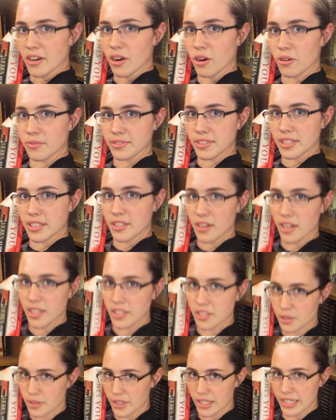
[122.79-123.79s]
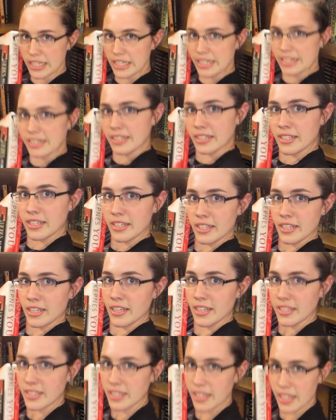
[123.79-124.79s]
hopefully they're on screen.
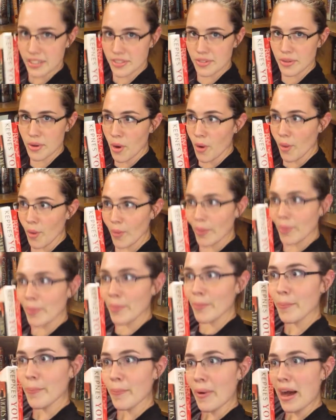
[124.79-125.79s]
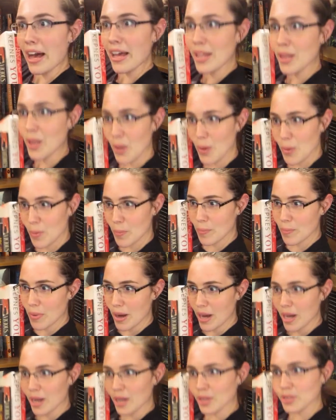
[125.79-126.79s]
Yes. Oompa
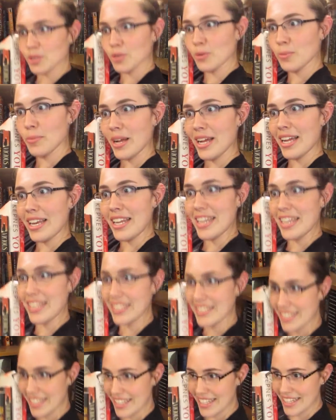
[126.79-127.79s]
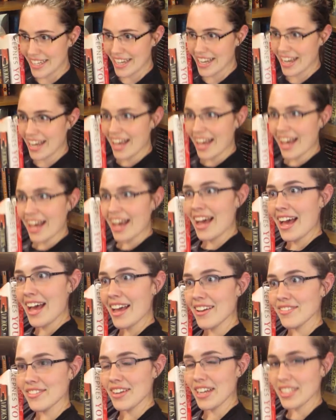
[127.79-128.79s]
loompa doobity dee.
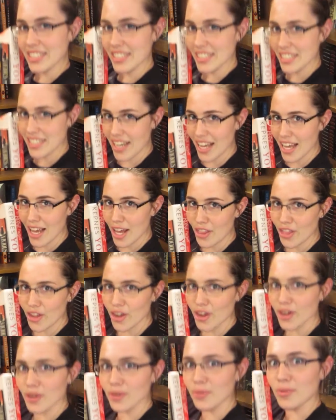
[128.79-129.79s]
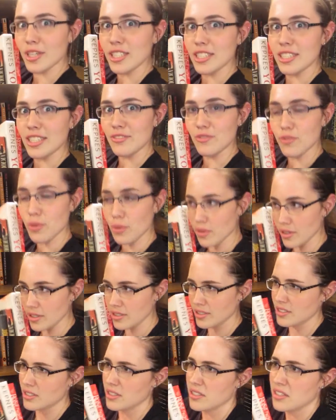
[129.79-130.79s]
I've got another question for
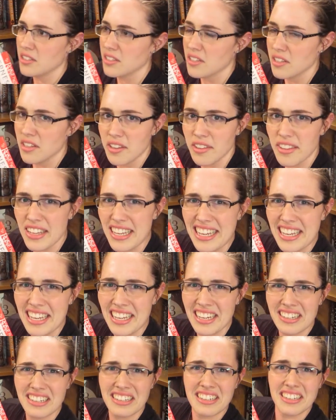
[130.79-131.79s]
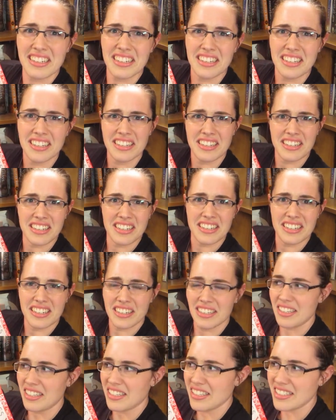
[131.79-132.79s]
the
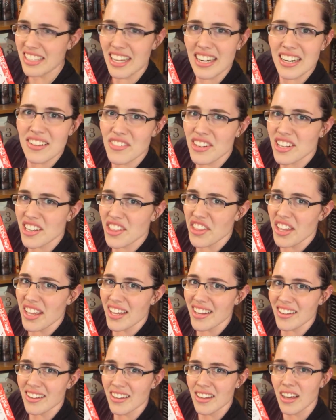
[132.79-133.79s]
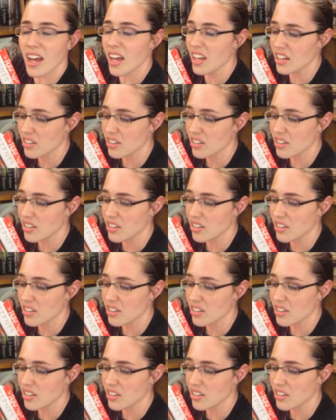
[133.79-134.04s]
is that even a thing? I